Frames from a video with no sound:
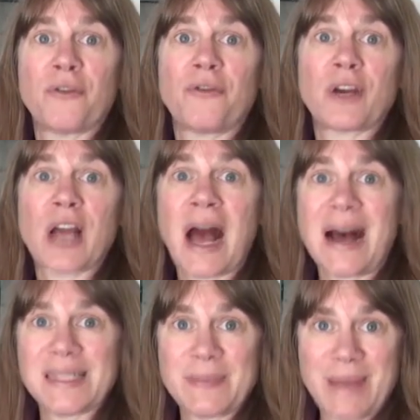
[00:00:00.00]
for
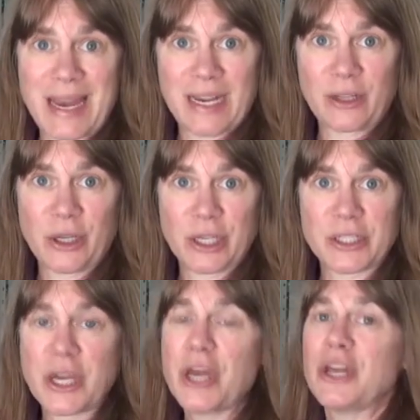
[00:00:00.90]
cosmetic looks.